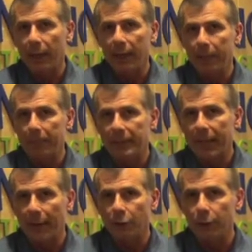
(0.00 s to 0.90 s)
in
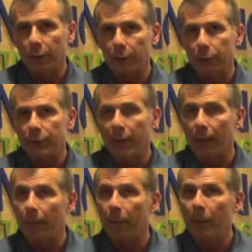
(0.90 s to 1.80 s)
pistachios
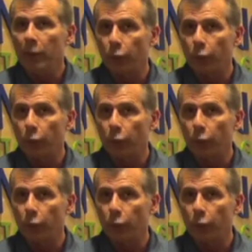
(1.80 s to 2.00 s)
come